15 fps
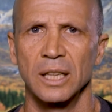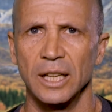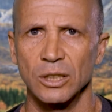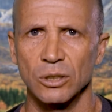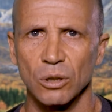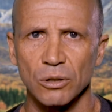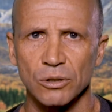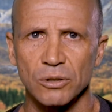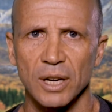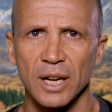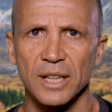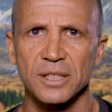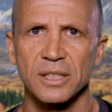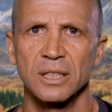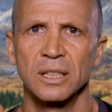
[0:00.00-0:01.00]
In
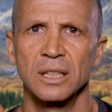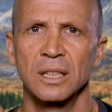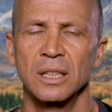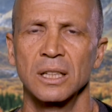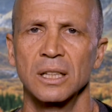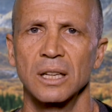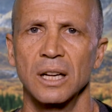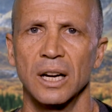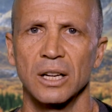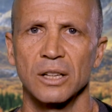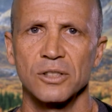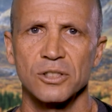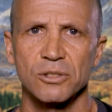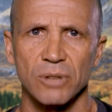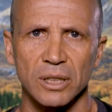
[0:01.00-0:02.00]
contrast, a
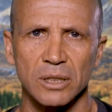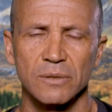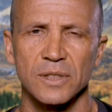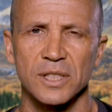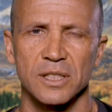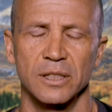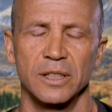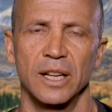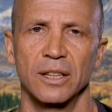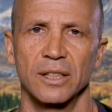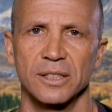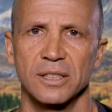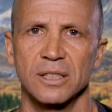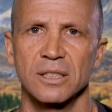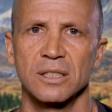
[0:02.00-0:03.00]
constructivist
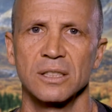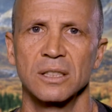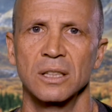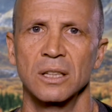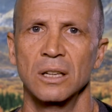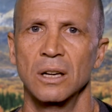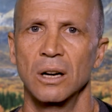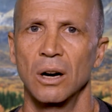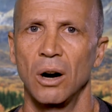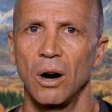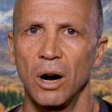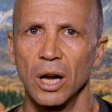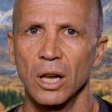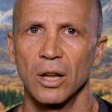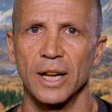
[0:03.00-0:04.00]
analysis
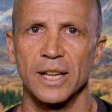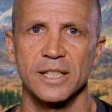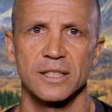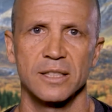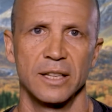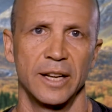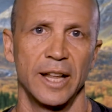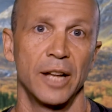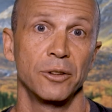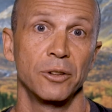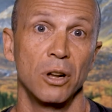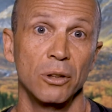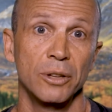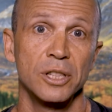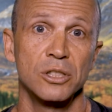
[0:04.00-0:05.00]
highlights that our
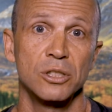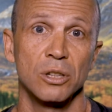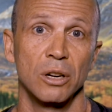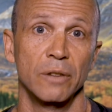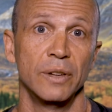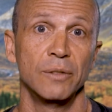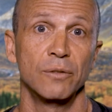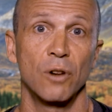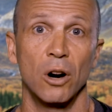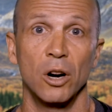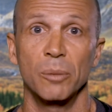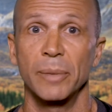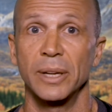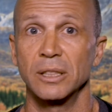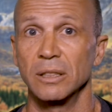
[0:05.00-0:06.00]
knowledge of
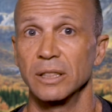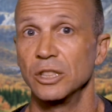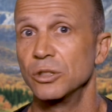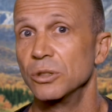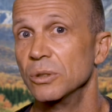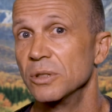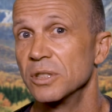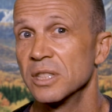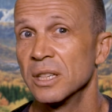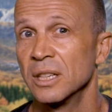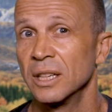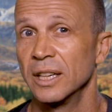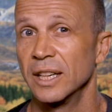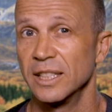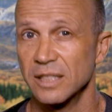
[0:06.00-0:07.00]
environmental issues
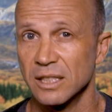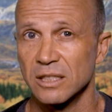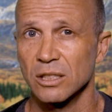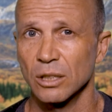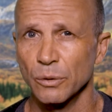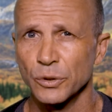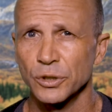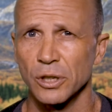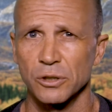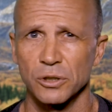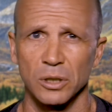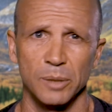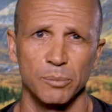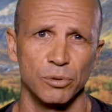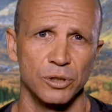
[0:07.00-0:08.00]
is itself
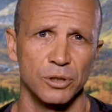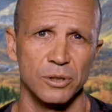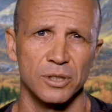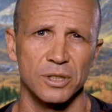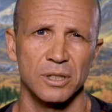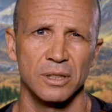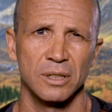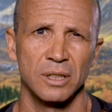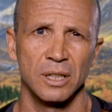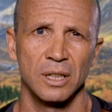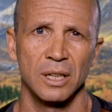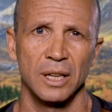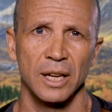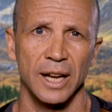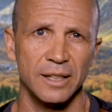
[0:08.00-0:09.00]
socially produced,
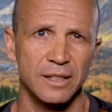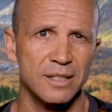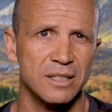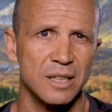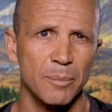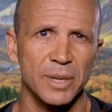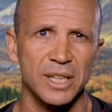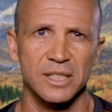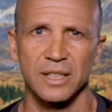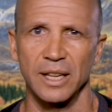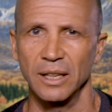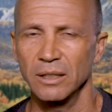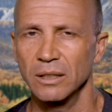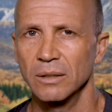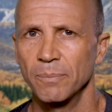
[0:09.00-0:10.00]
and to some
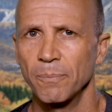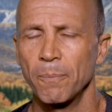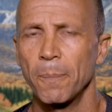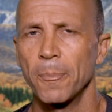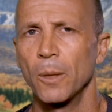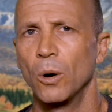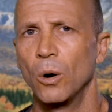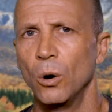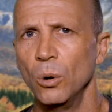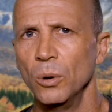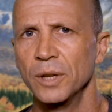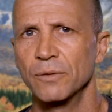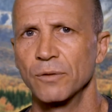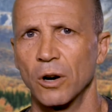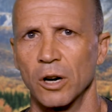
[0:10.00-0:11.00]
extent, all
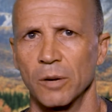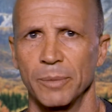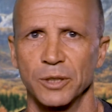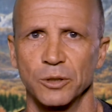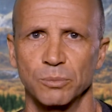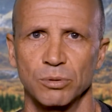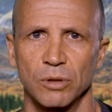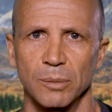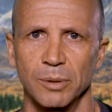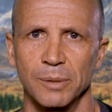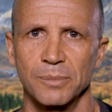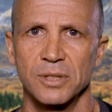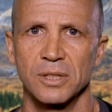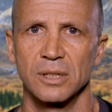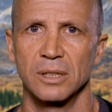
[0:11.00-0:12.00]
environmental
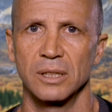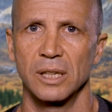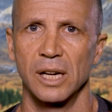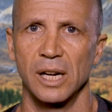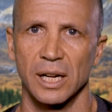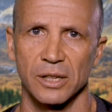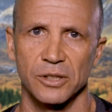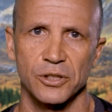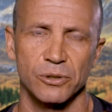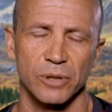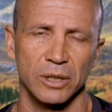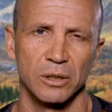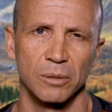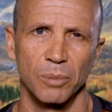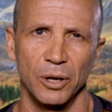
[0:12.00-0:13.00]
problems are
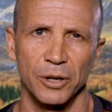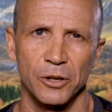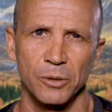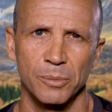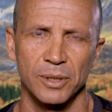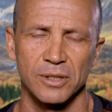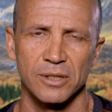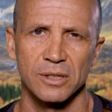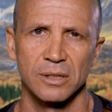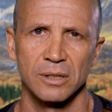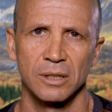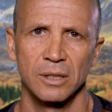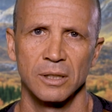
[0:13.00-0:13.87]
constructed by humans.